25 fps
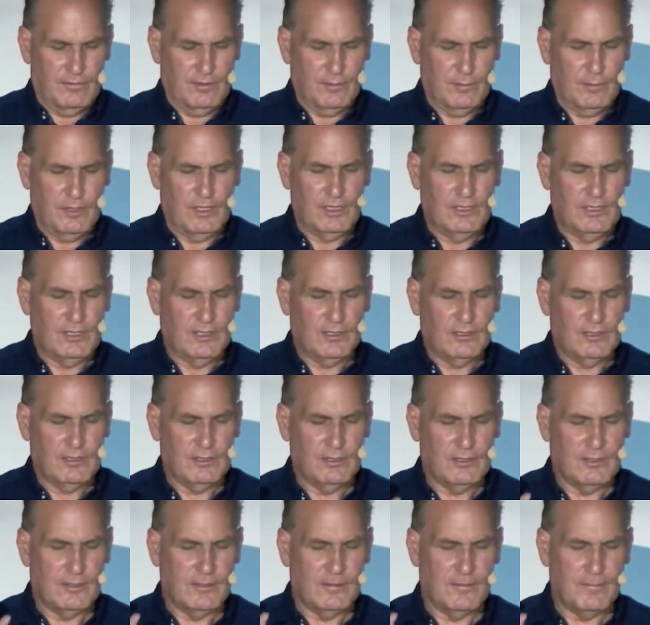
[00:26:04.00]
familiar
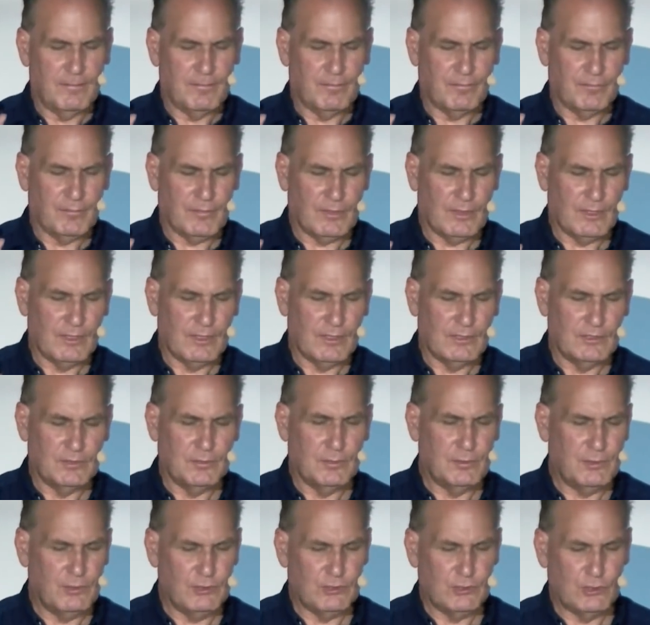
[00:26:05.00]

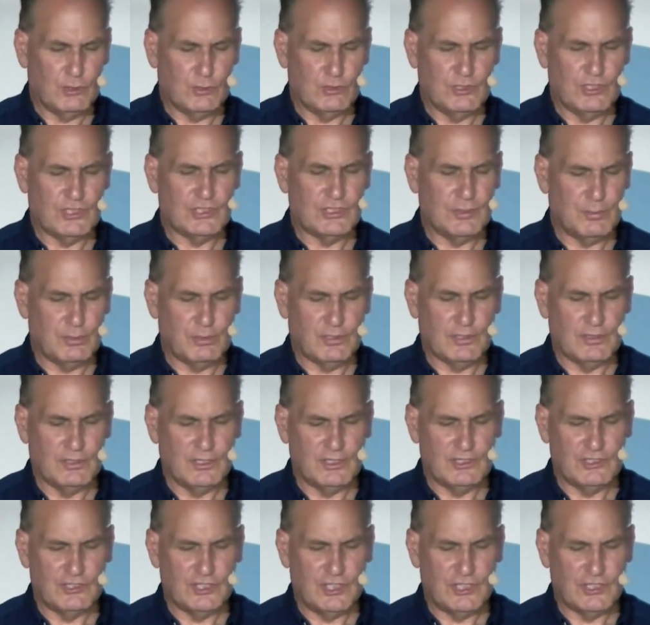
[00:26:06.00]
spiritual discipline
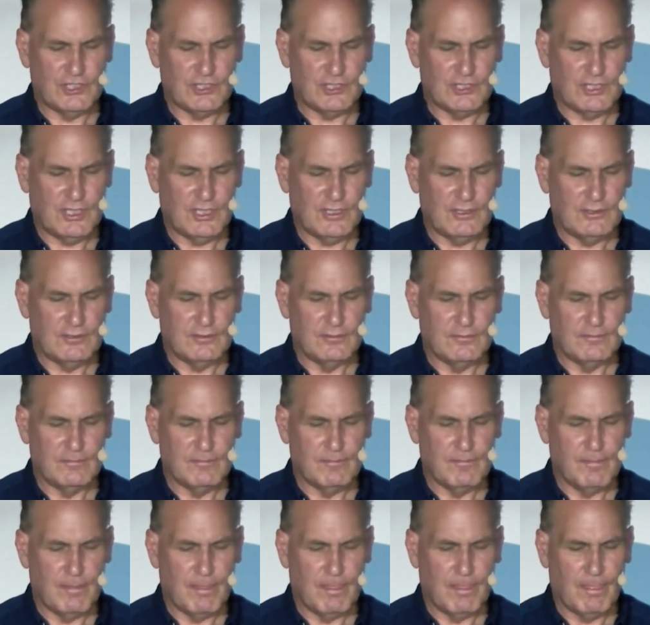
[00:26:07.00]
that Jesus had.
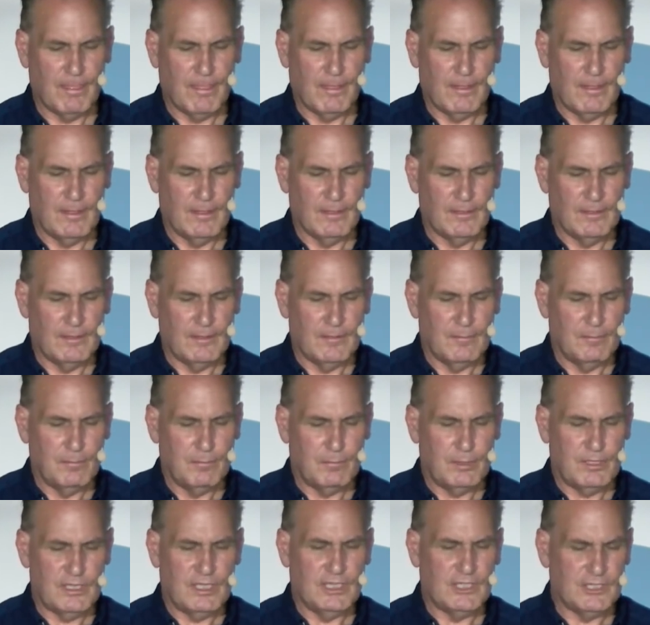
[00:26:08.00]

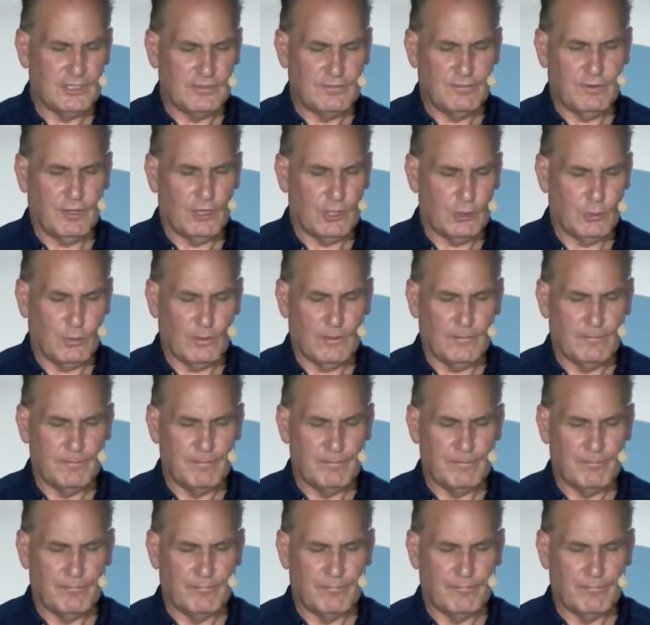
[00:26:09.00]
Be his follower.